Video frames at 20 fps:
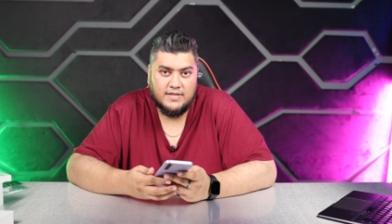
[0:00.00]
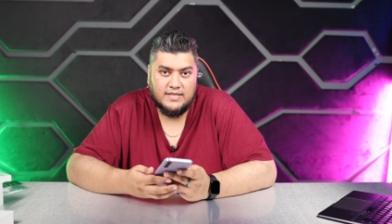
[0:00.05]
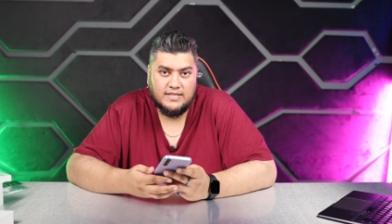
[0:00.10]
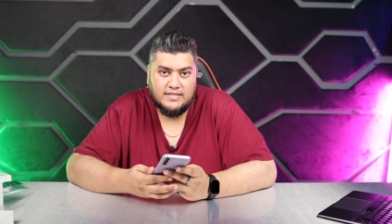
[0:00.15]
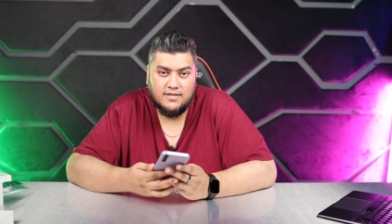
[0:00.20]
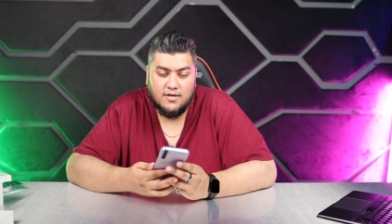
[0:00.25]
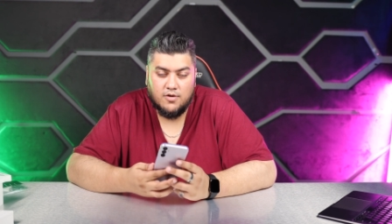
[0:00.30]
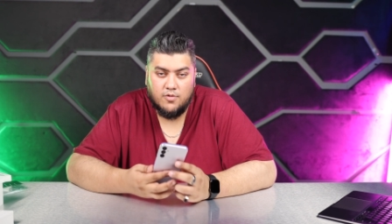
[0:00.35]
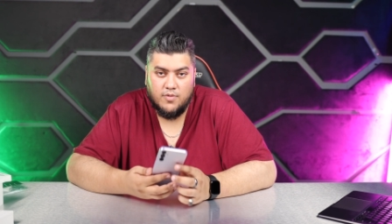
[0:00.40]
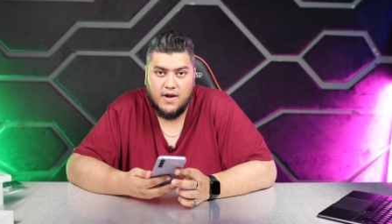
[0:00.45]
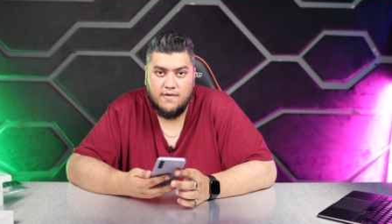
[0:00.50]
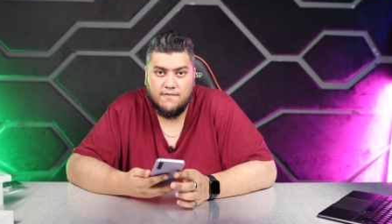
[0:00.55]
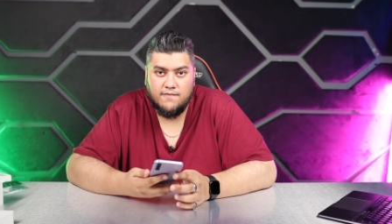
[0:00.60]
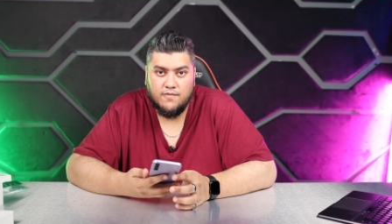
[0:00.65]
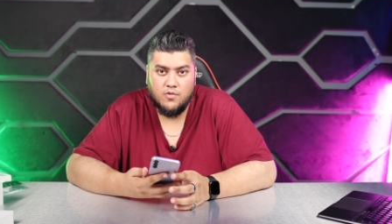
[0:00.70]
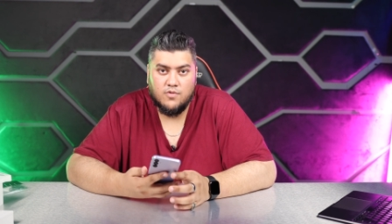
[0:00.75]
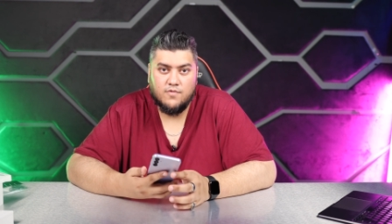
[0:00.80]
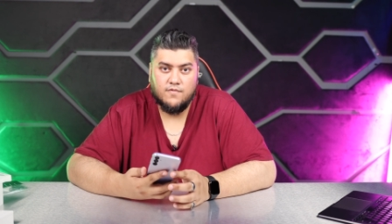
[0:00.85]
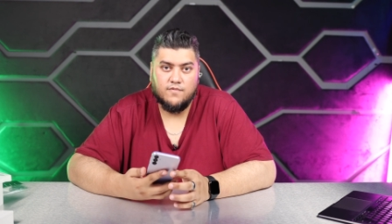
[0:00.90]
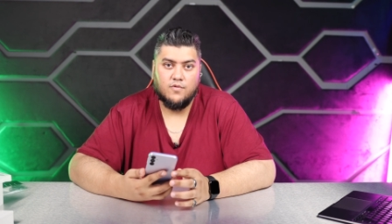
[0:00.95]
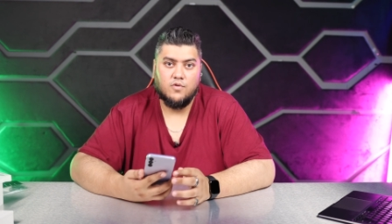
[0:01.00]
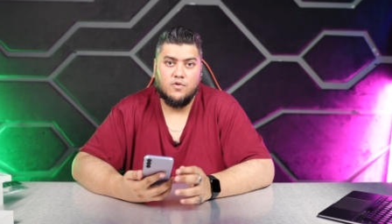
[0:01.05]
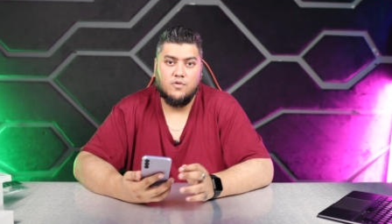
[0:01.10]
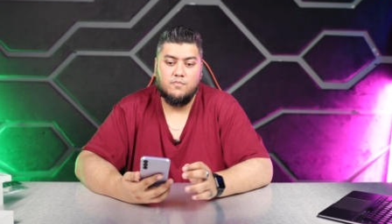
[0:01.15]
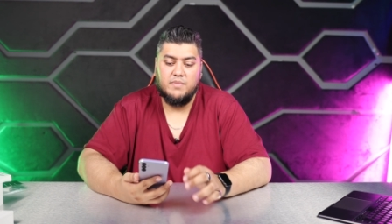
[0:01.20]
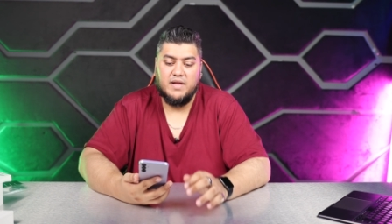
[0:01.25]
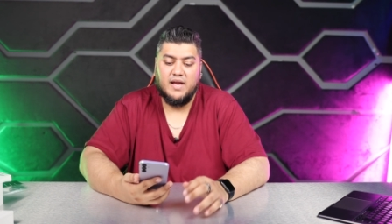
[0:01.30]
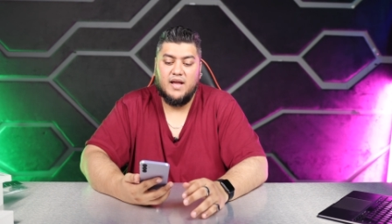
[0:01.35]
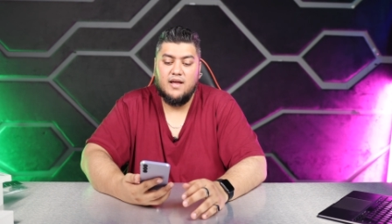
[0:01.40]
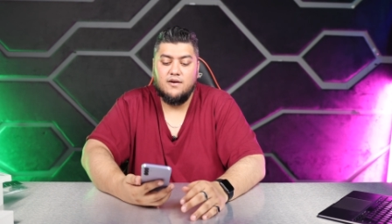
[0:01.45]
This is a great phone for
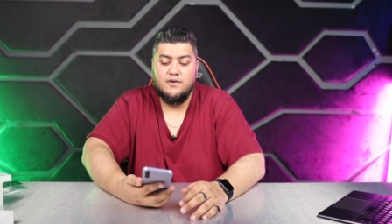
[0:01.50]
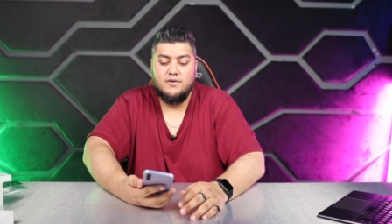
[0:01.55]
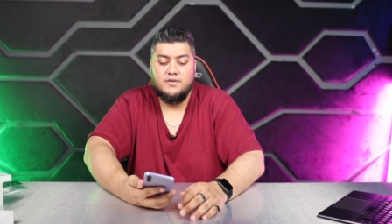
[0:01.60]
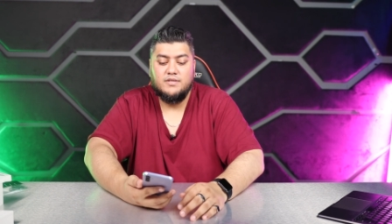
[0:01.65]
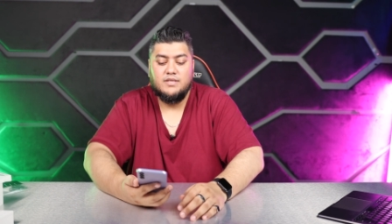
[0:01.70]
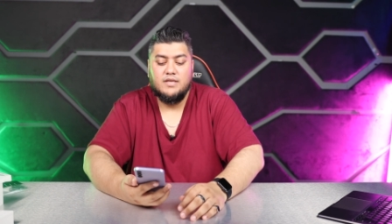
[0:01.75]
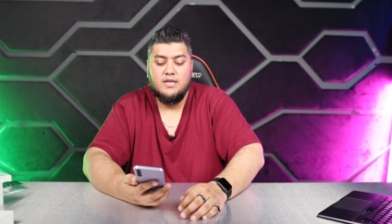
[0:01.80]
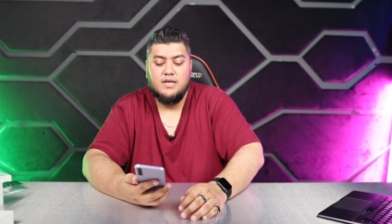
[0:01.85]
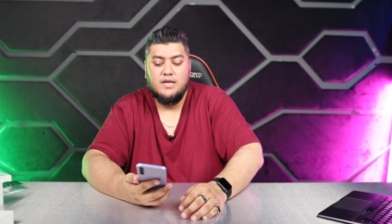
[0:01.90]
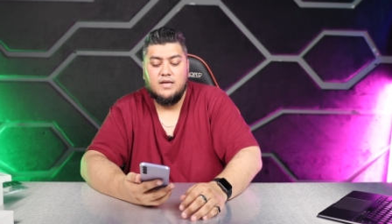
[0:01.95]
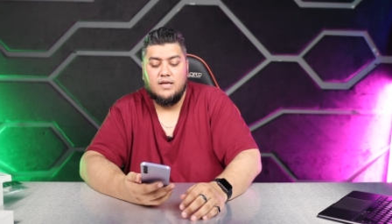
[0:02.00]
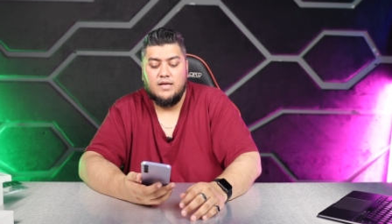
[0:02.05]
beginners,